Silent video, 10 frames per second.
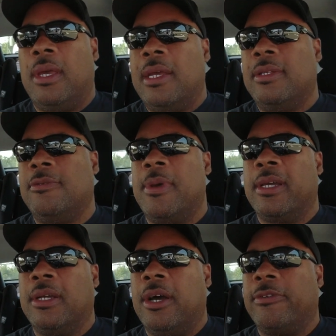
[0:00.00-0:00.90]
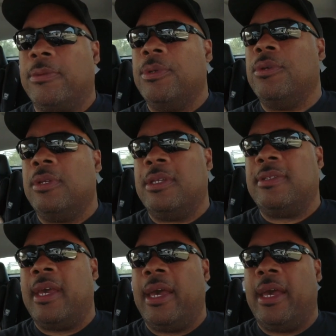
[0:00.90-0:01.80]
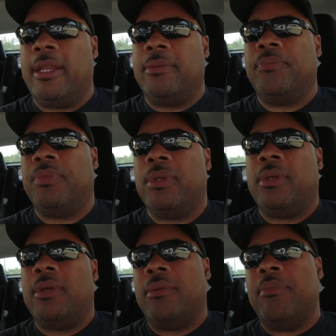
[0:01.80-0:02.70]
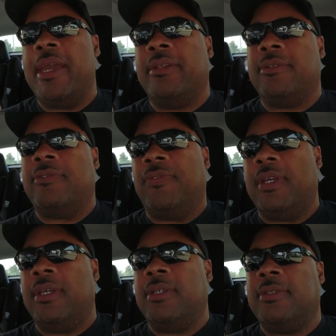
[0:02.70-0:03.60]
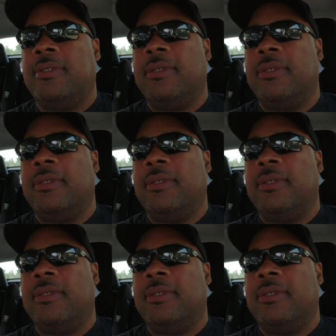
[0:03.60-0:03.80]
and these mega golf communities had maintenance fees